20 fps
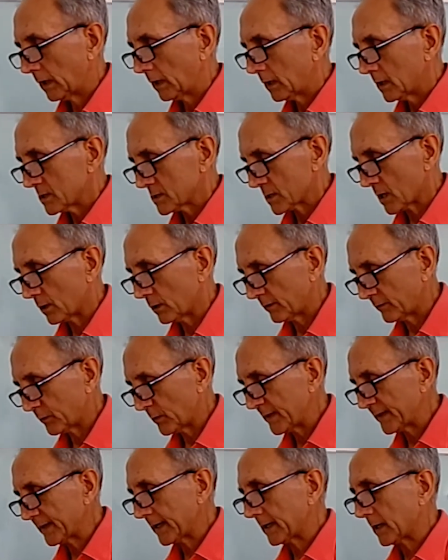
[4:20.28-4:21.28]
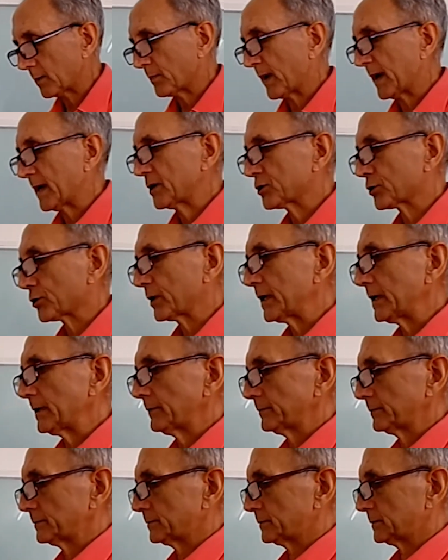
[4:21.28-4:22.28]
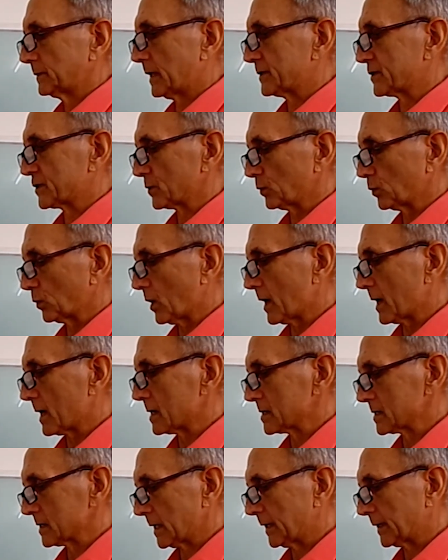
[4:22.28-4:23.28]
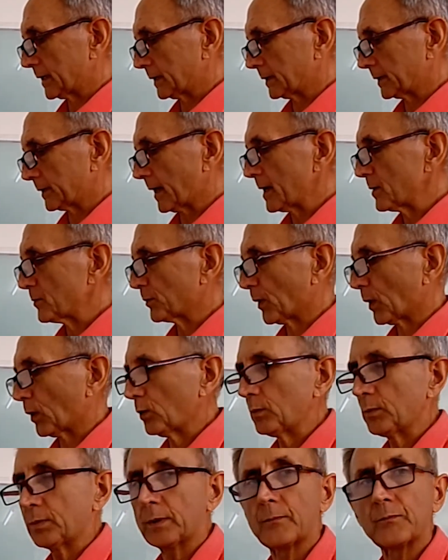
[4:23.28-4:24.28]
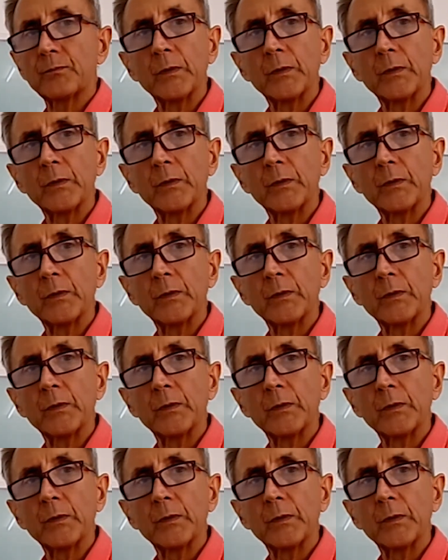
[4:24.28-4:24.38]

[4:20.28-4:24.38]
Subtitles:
So if we get a battery and some wires and a light bulb